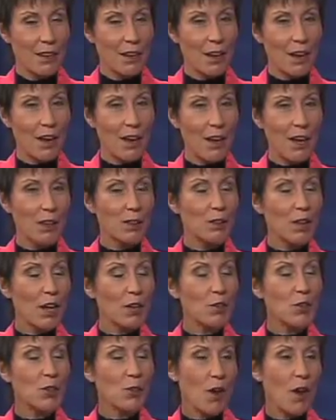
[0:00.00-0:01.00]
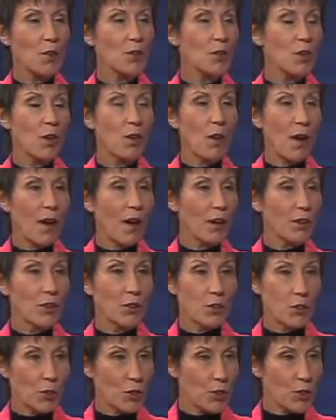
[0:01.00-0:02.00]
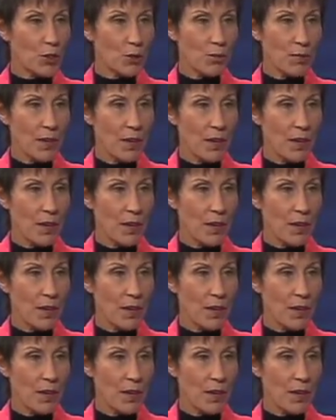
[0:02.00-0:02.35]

I lecture also on nutrition.